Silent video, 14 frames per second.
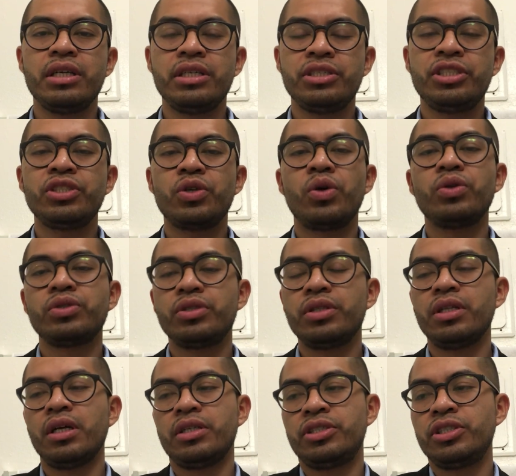she told
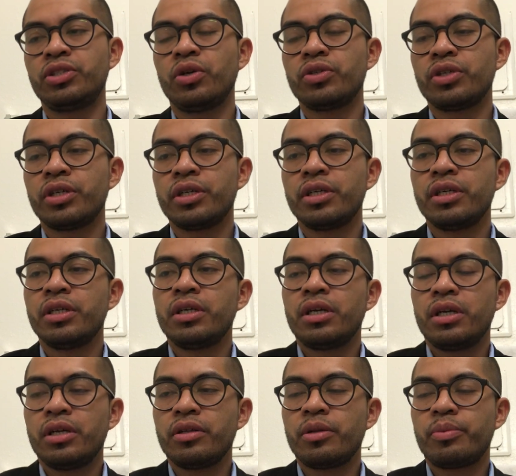her,
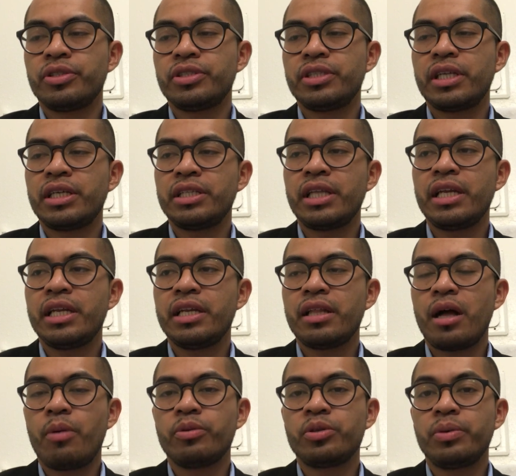you know, the person that needed
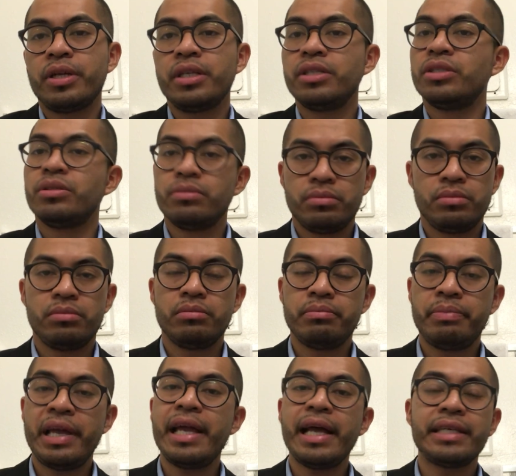help with the money,
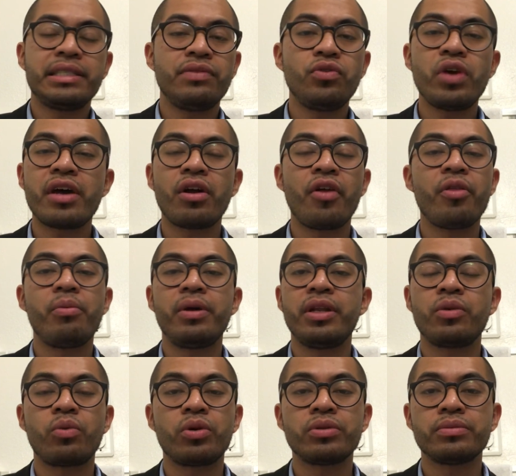pay as if you had all the money in
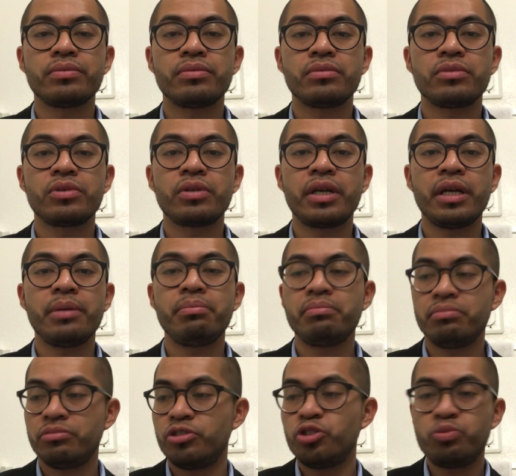the world, okay?
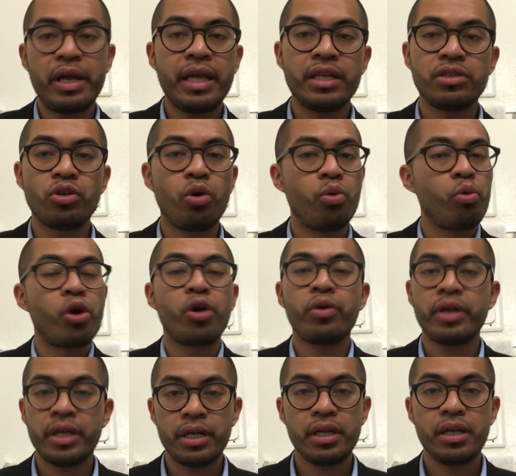Just pay, don't worry.
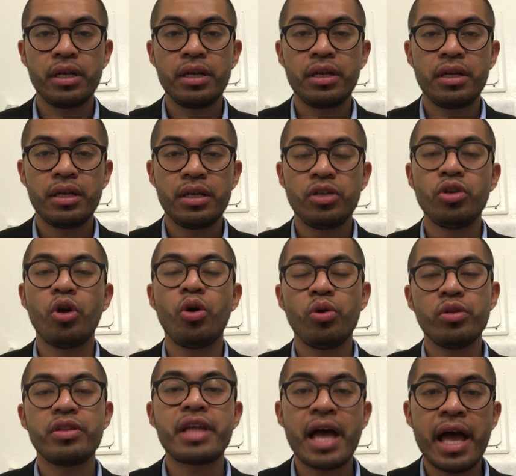
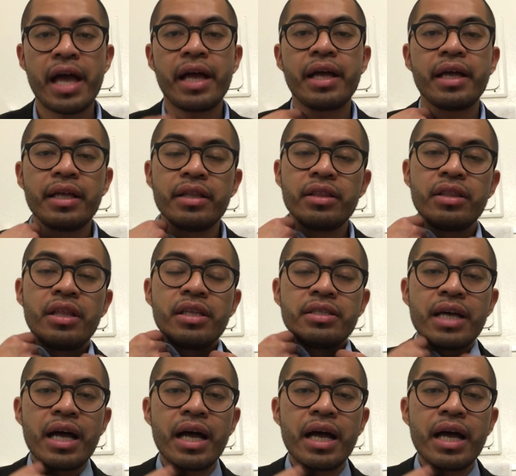Know that the